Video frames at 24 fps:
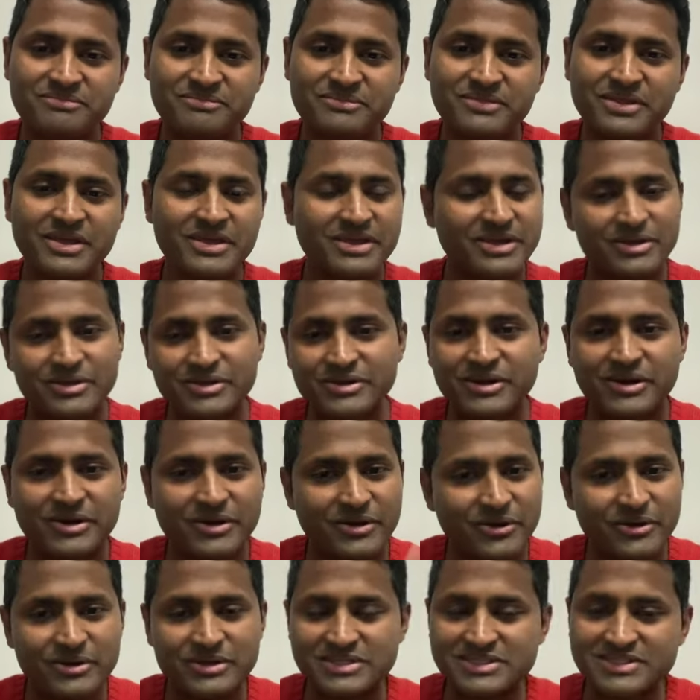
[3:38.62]
You do not know
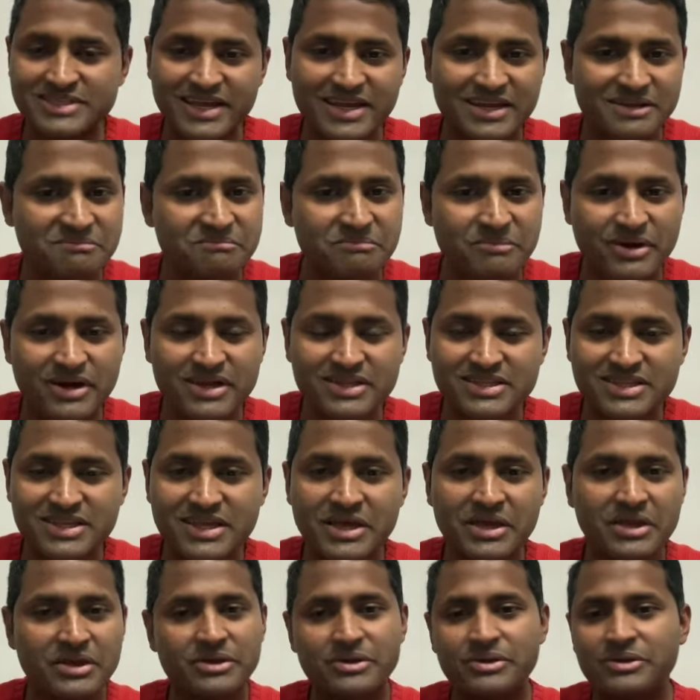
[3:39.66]
his date of birth.
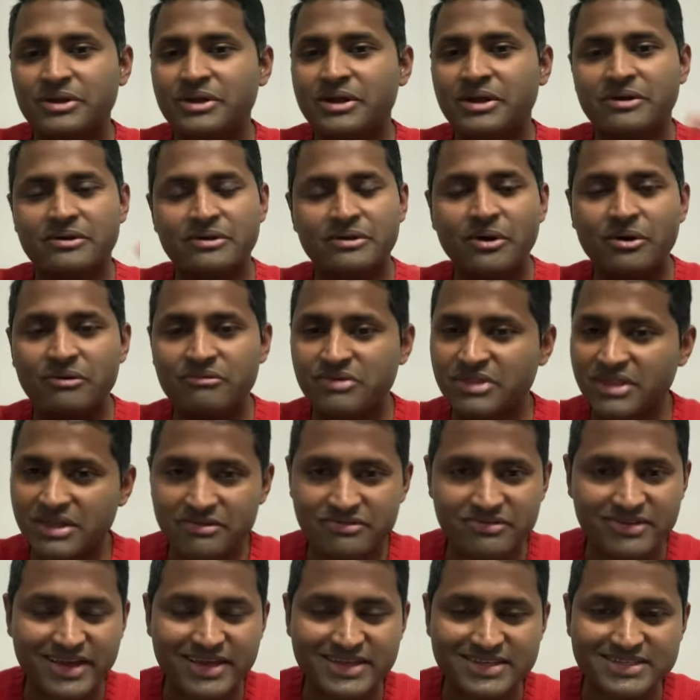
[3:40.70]
You do not know whether he
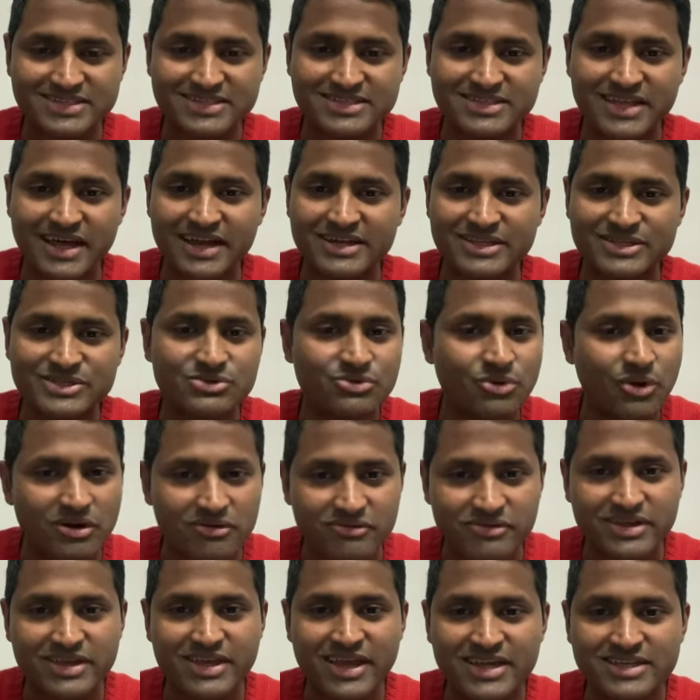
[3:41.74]
has done his
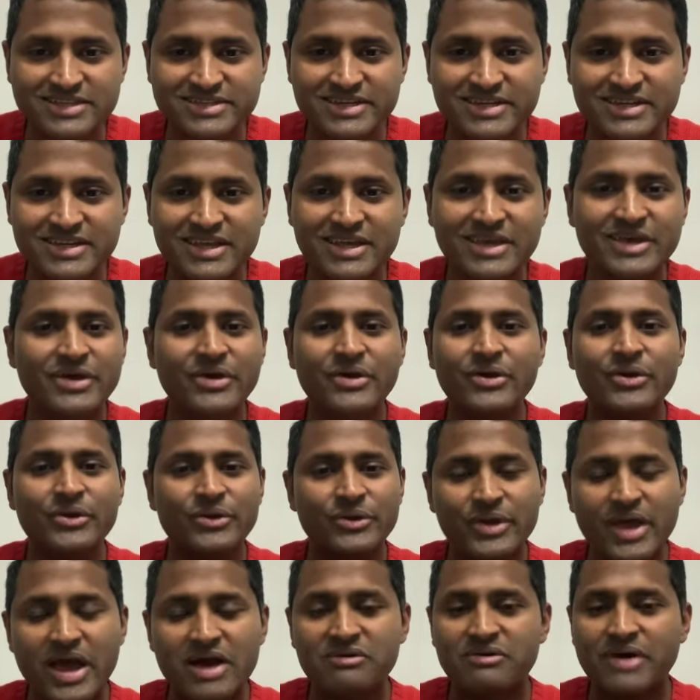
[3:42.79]
qualification. You
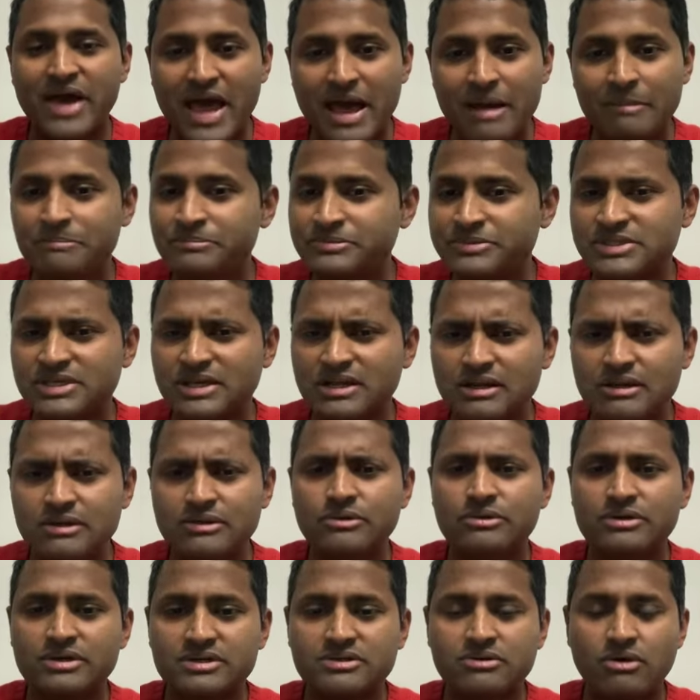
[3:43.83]
have
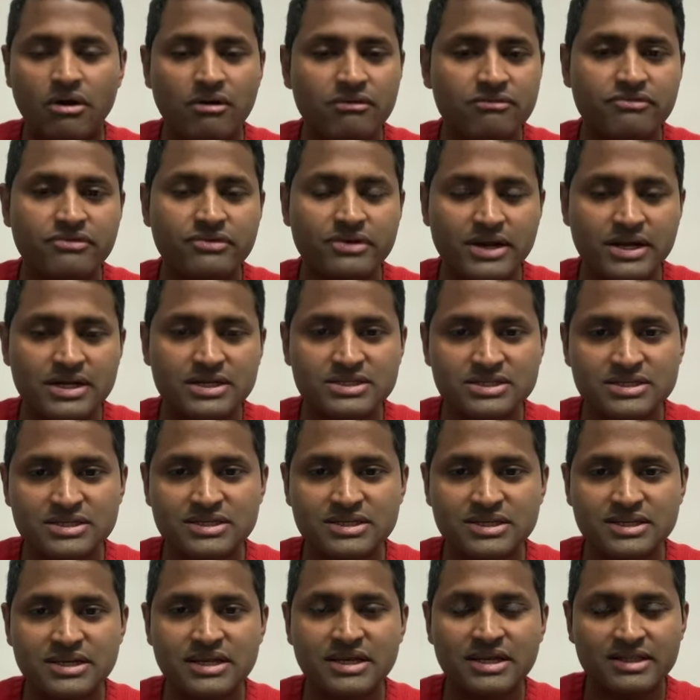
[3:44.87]
absolute confidence
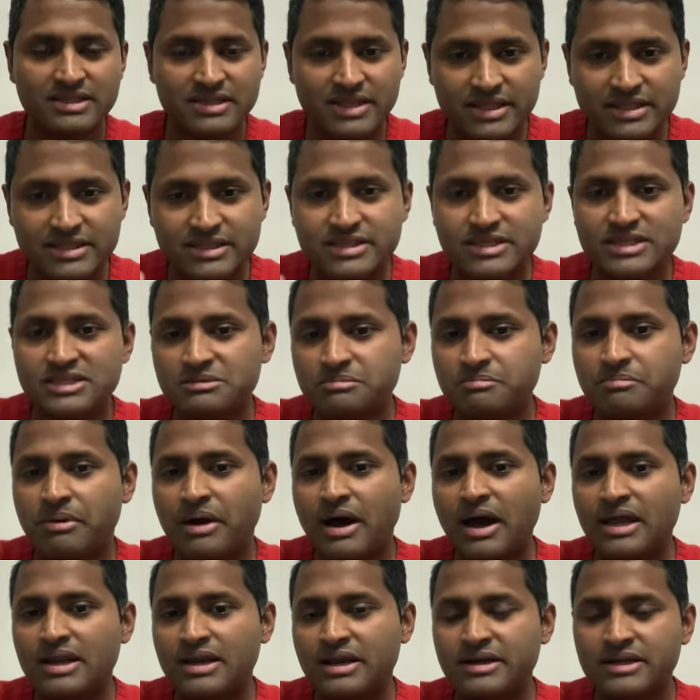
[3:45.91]
that this
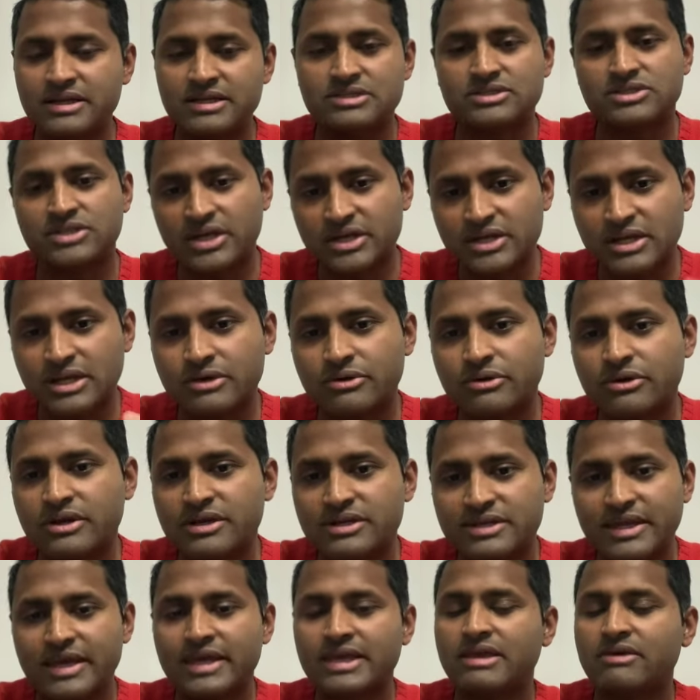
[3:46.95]
pilot is actually going to
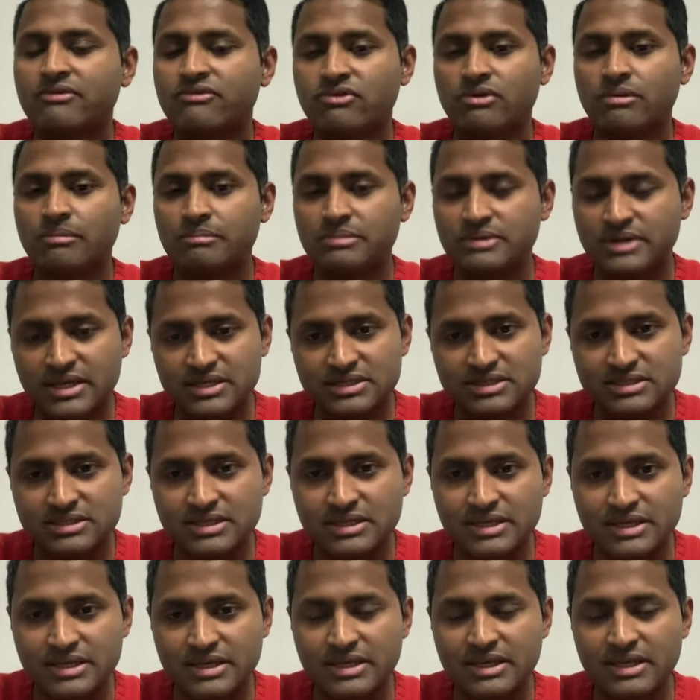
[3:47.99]
take you from
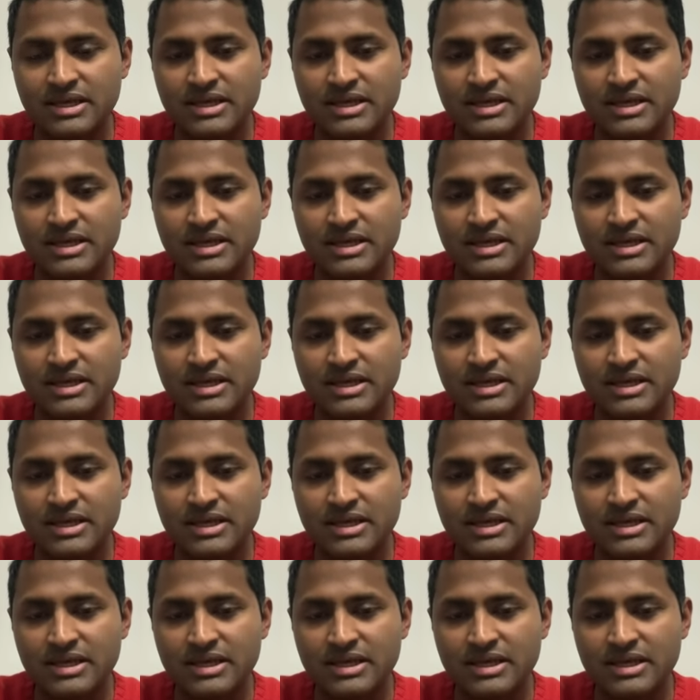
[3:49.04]
destiny